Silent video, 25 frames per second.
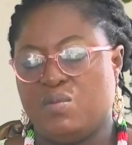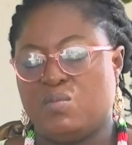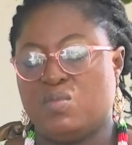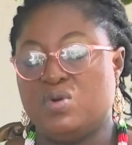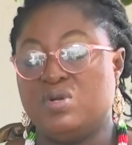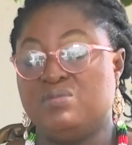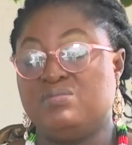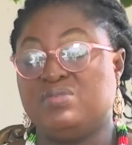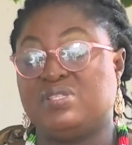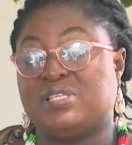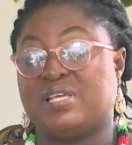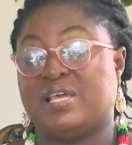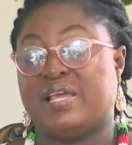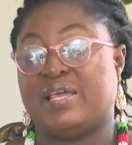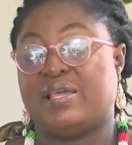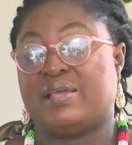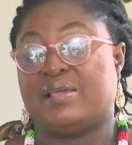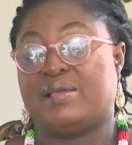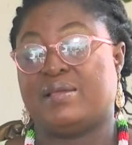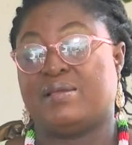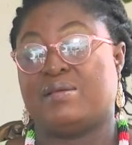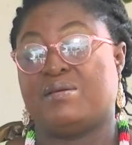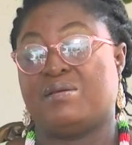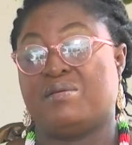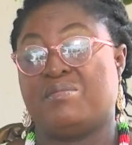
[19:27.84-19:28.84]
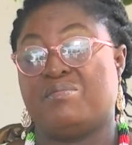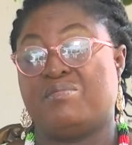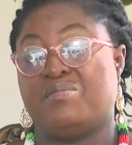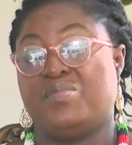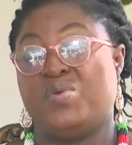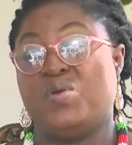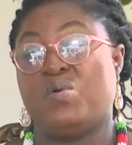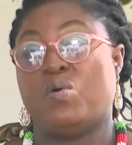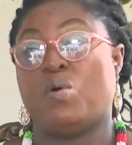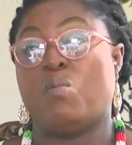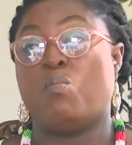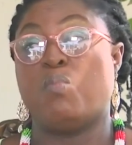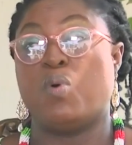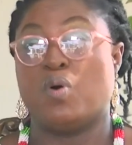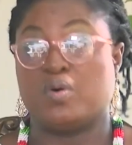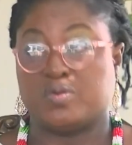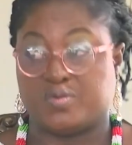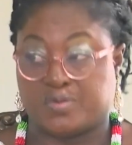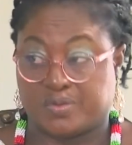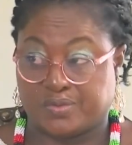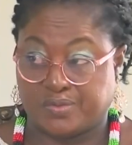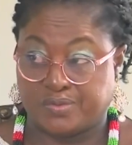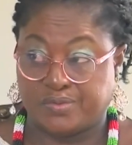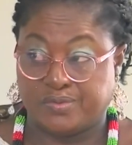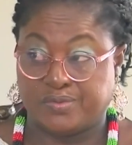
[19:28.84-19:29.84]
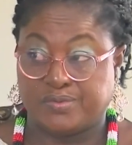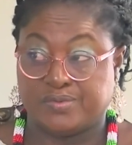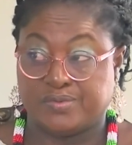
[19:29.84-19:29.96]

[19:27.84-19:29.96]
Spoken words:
Munim say, me were boss.